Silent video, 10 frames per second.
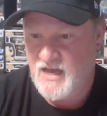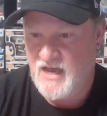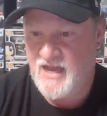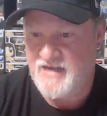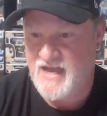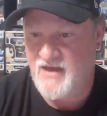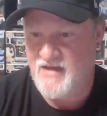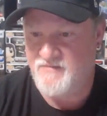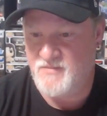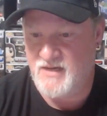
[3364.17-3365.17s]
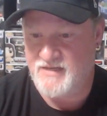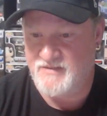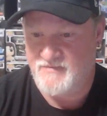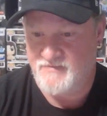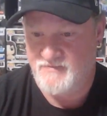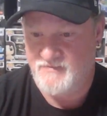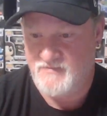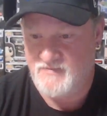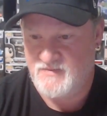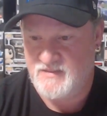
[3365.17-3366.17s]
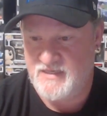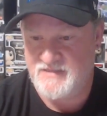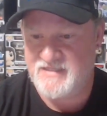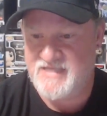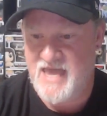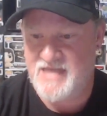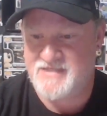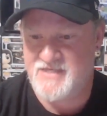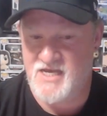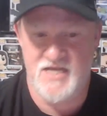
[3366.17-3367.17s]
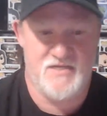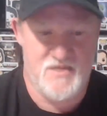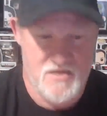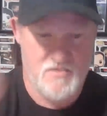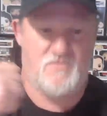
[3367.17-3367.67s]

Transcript: I now have a mod. Get these hands, son.